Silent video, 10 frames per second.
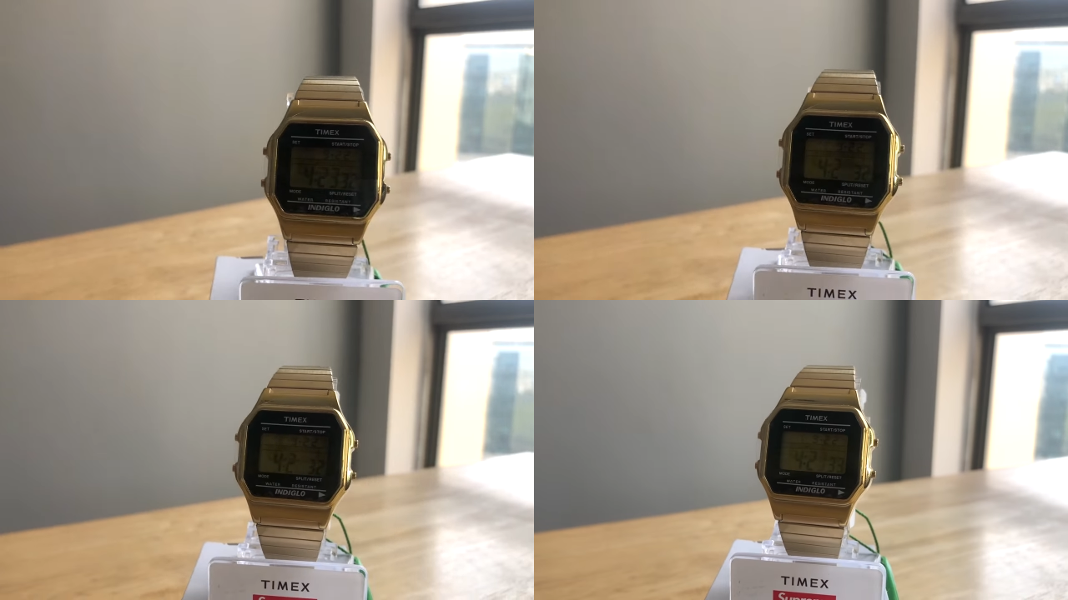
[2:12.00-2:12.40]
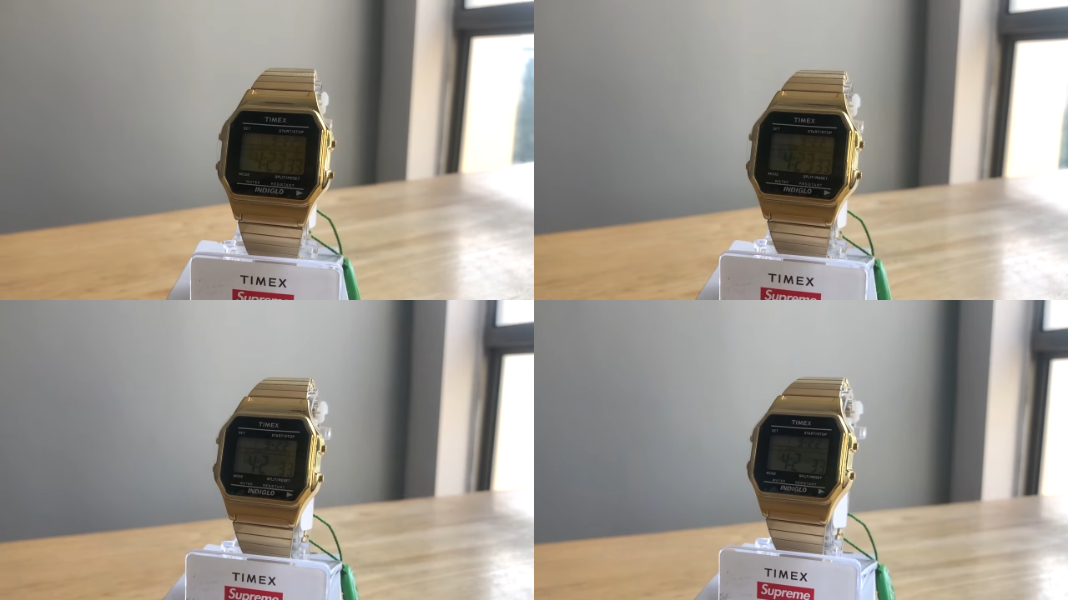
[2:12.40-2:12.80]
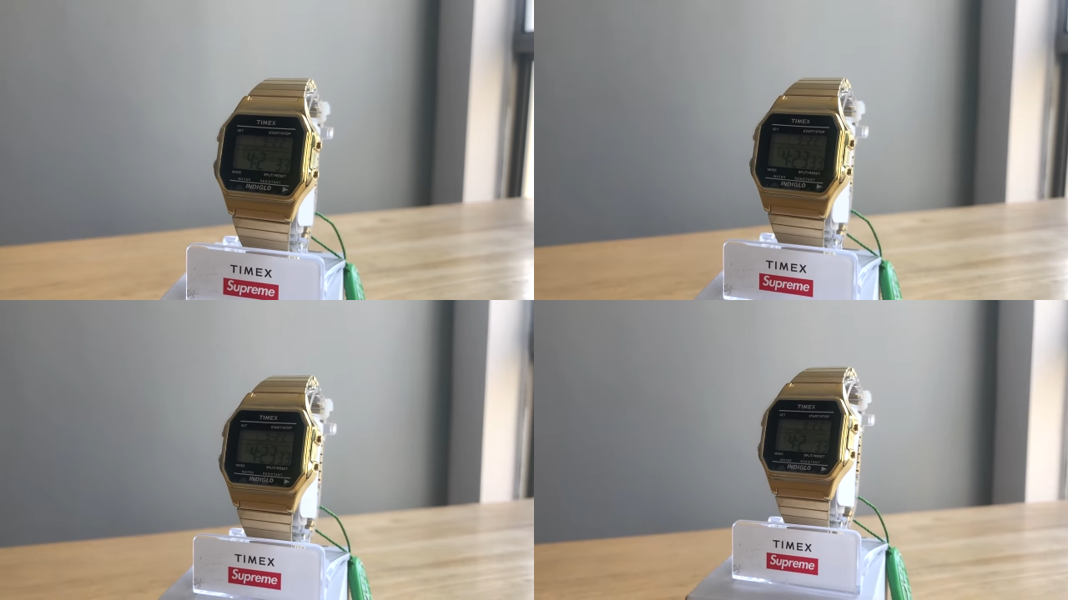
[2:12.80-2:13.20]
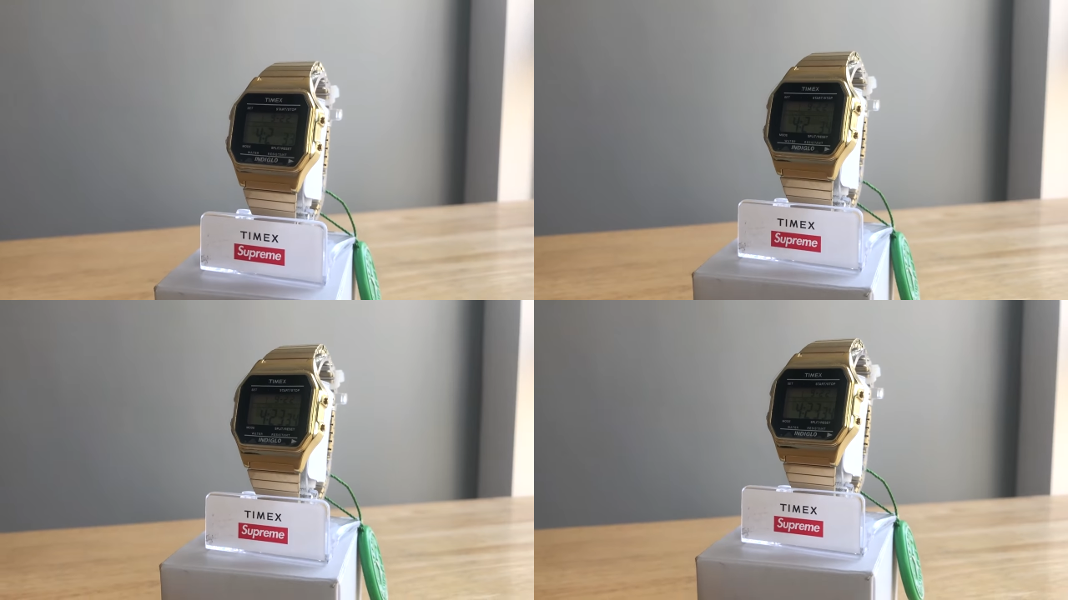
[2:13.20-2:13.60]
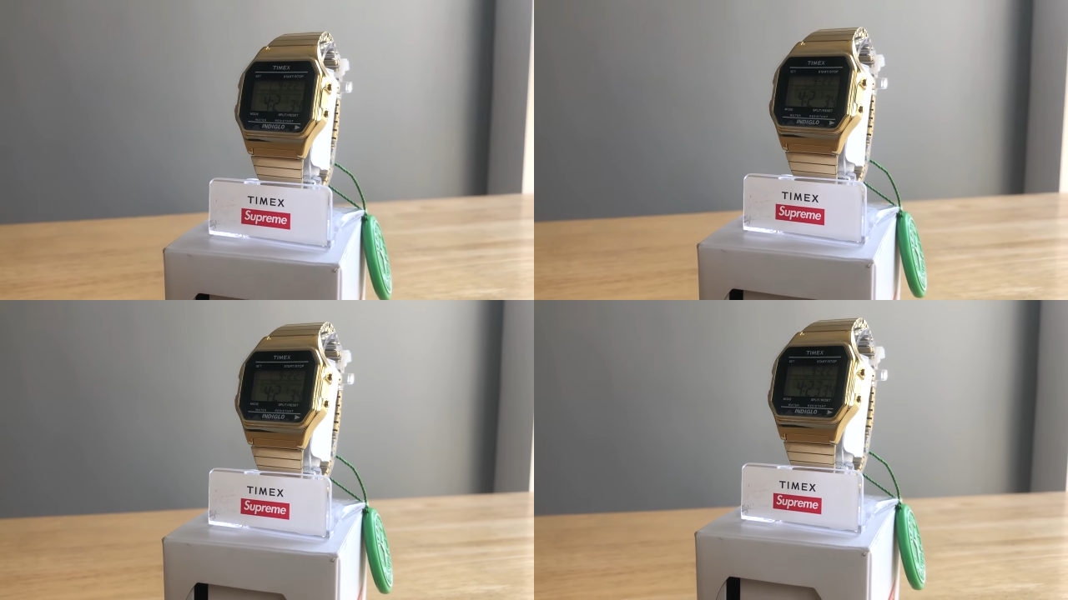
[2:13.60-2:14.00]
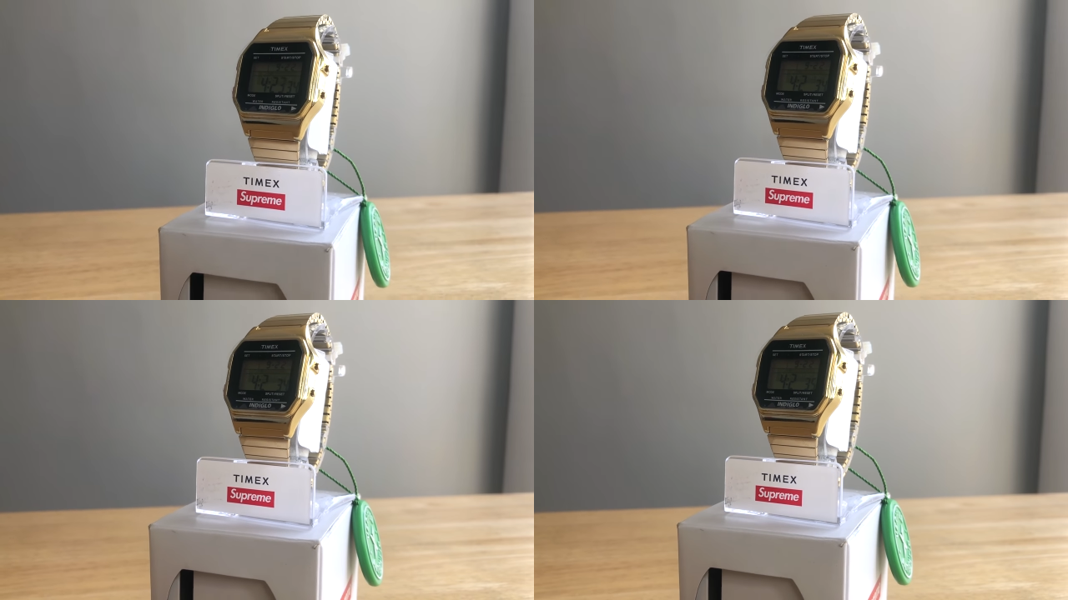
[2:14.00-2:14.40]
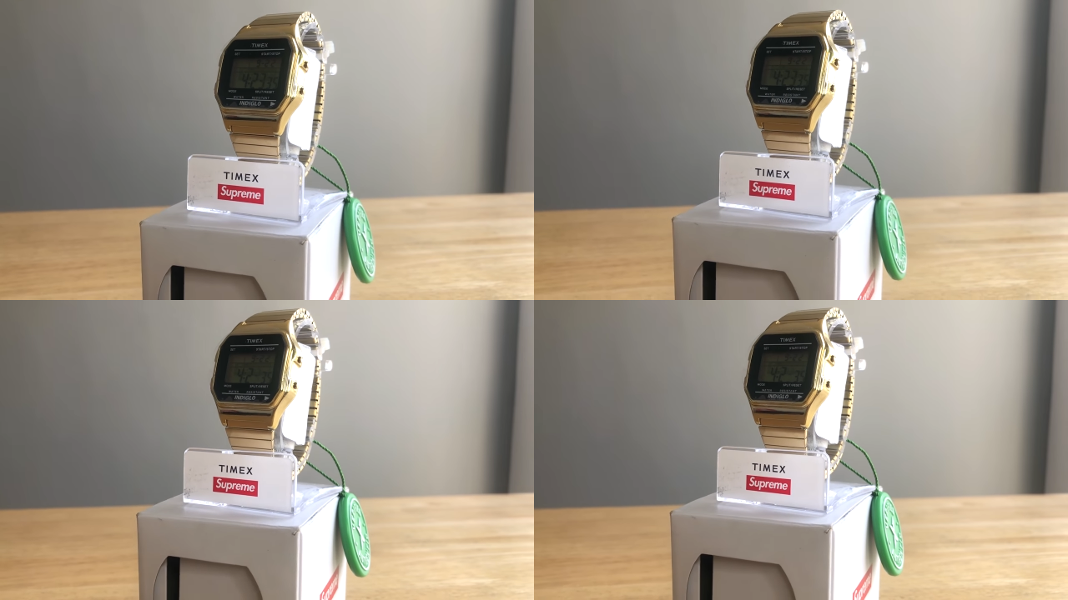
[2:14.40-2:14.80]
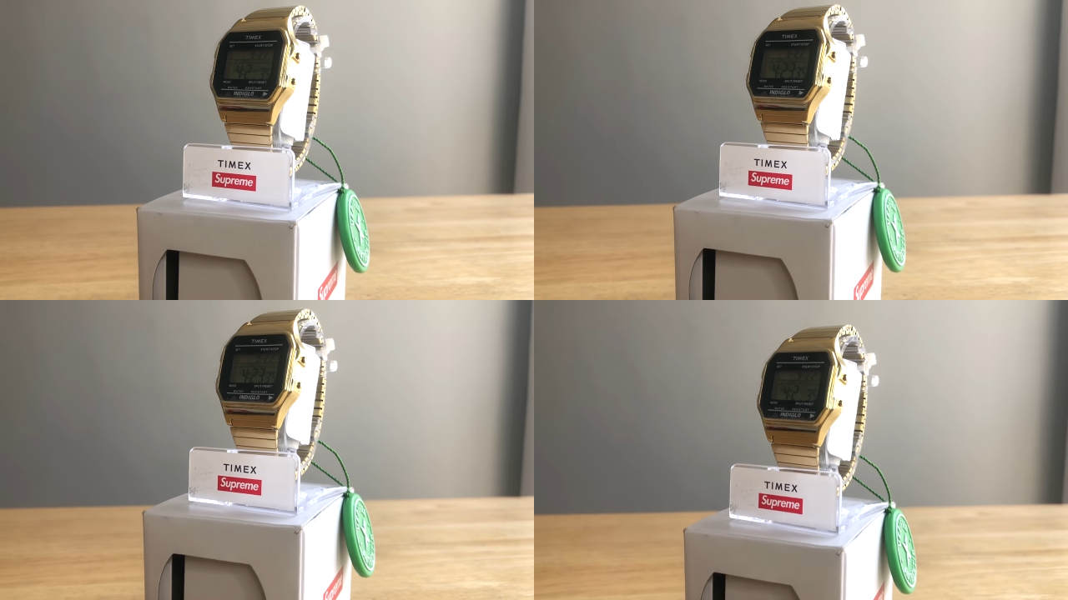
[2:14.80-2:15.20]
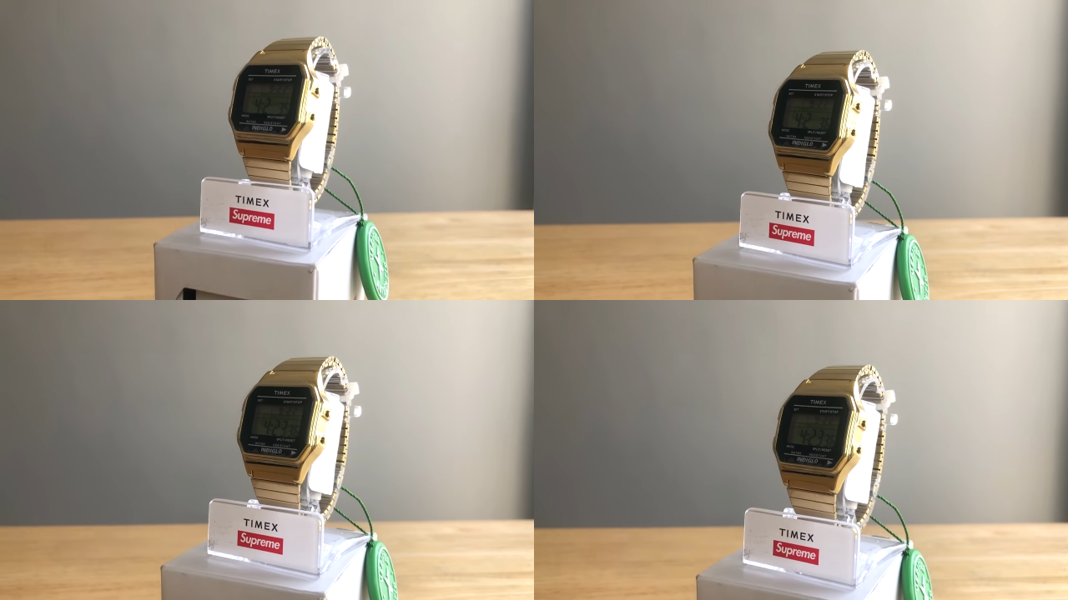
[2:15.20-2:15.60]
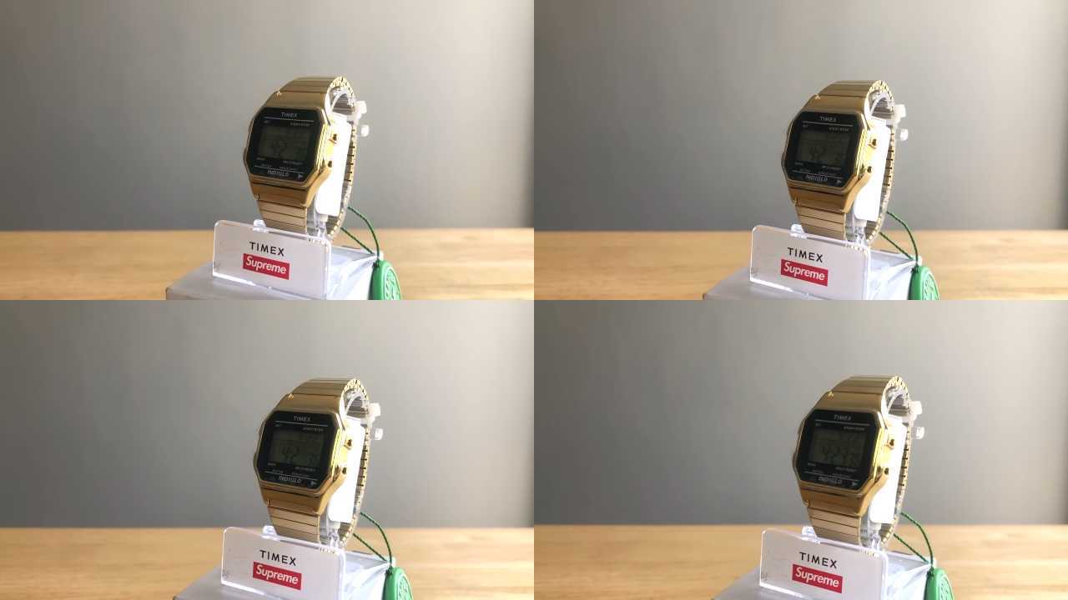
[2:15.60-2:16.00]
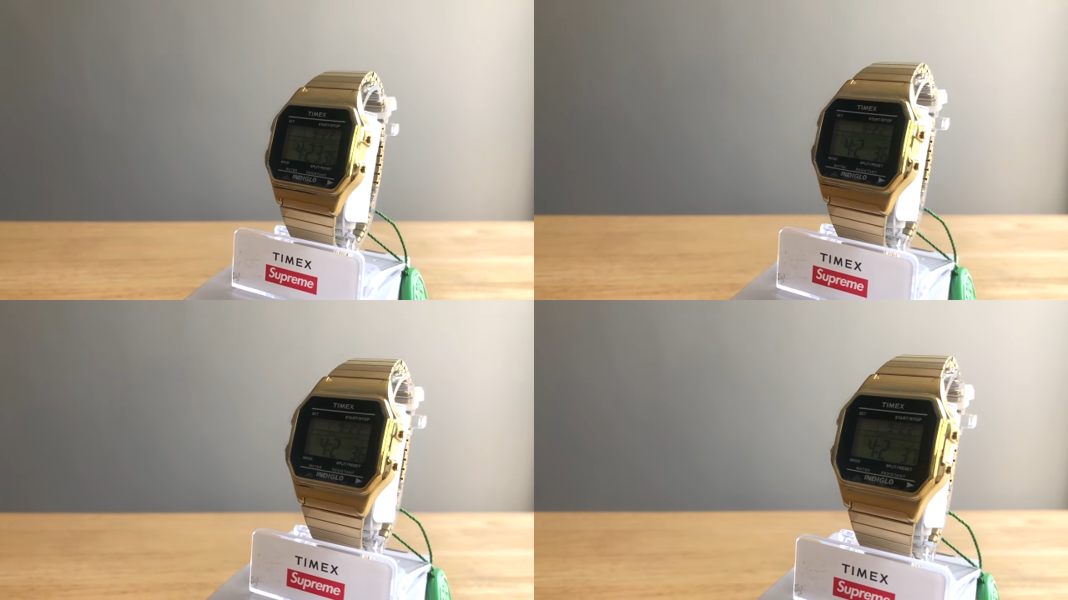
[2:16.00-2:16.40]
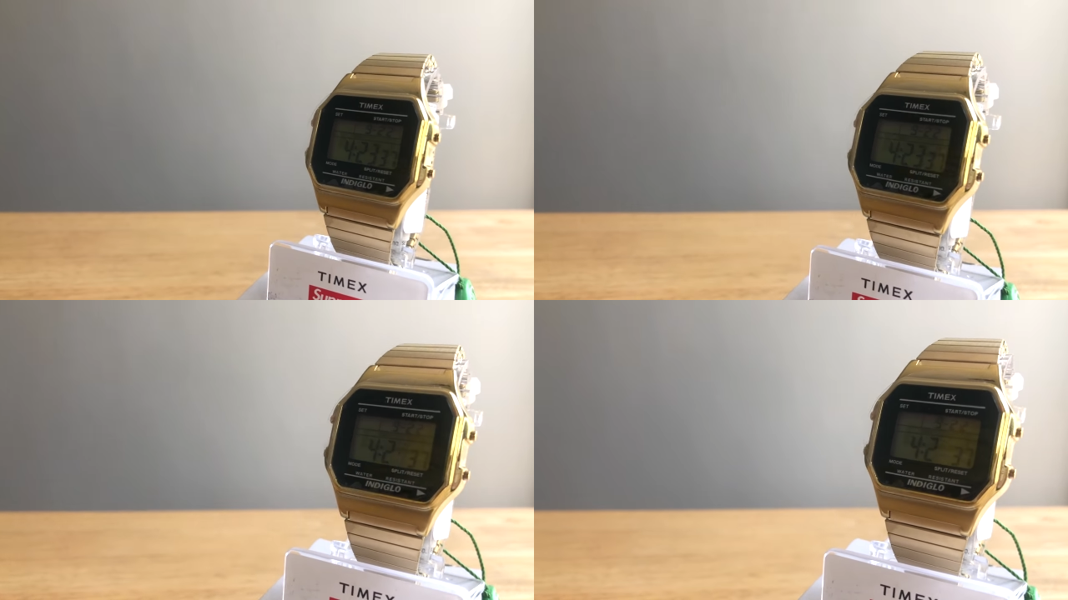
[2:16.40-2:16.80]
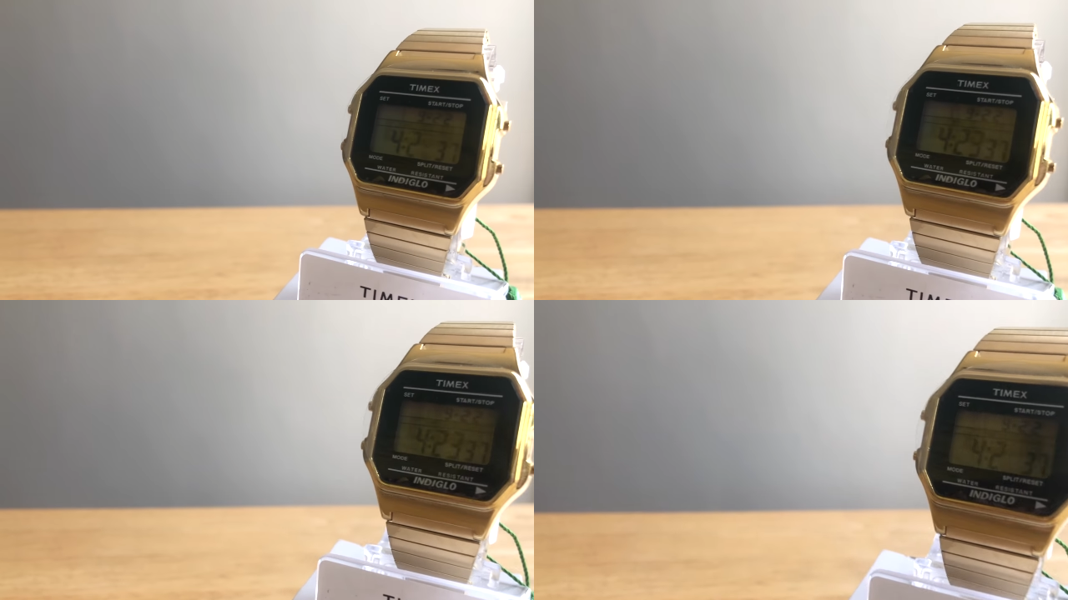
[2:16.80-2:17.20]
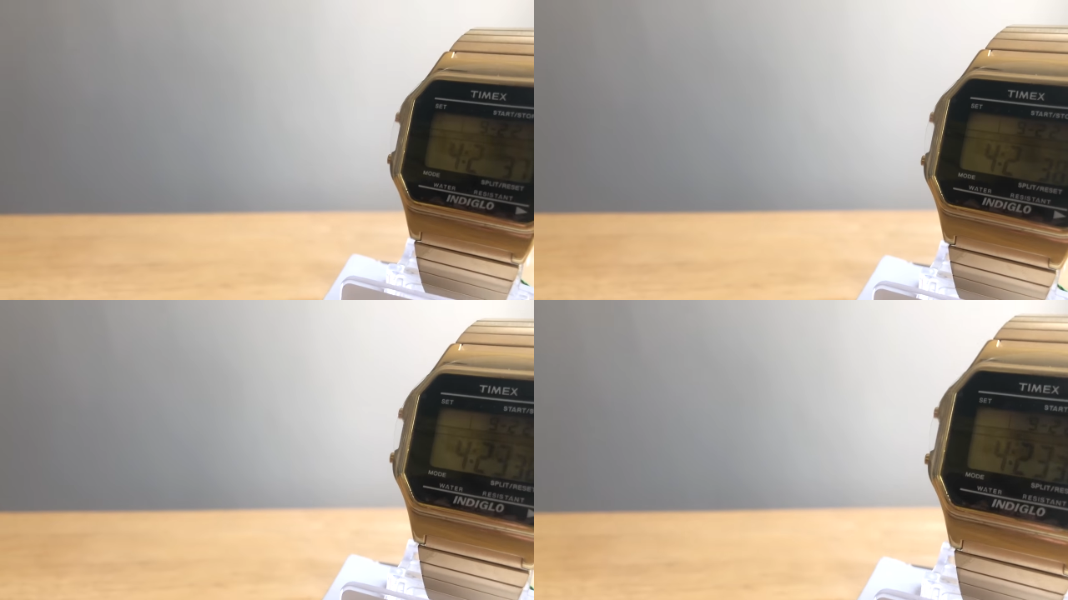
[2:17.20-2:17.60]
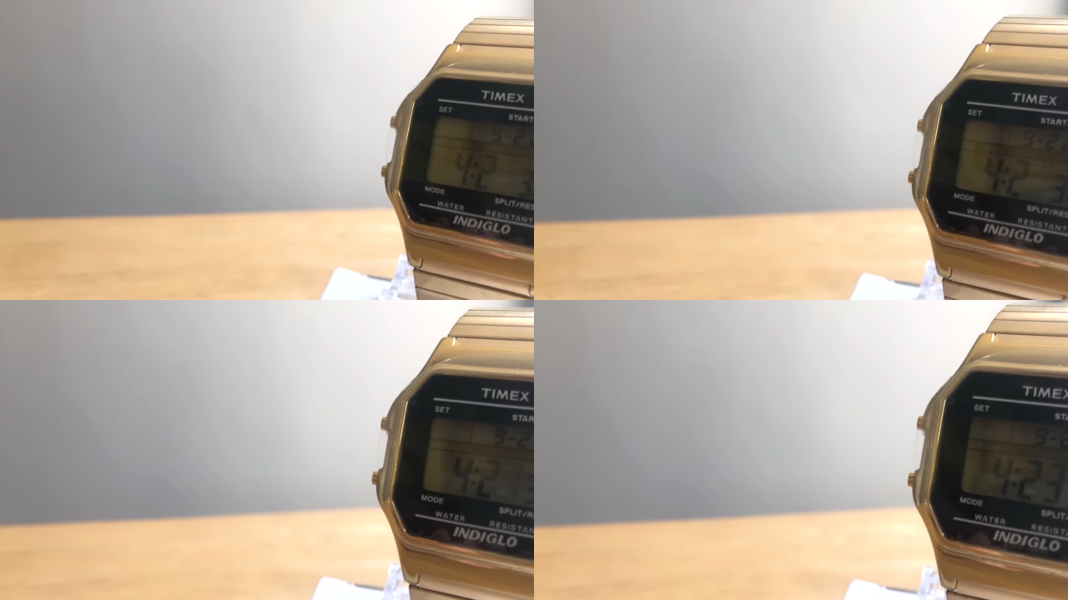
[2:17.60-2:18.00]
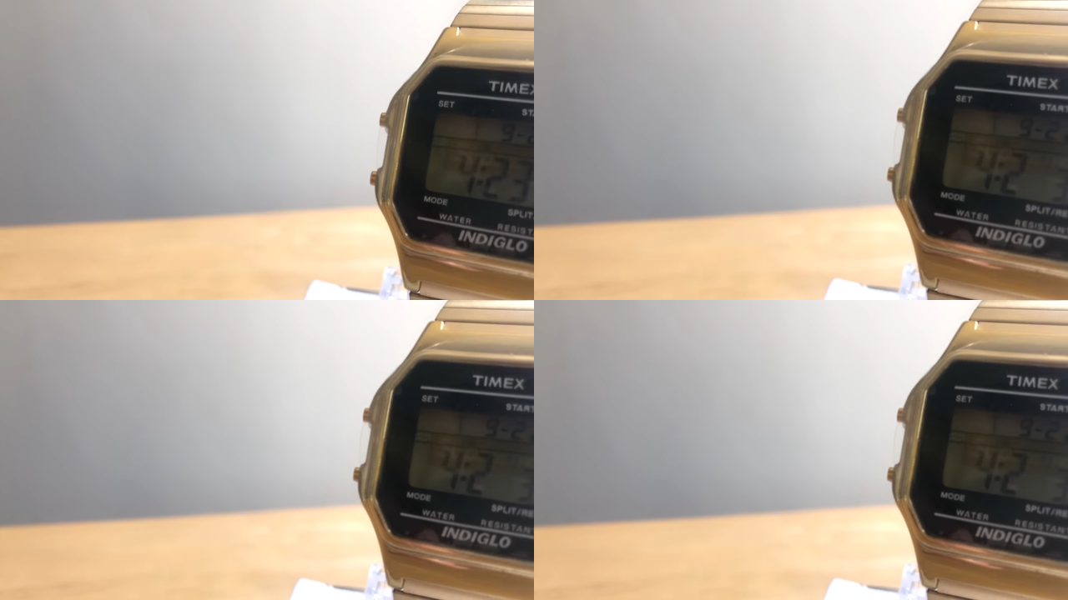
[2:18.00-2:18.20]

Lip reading: No face is visible, so there are no lips to read.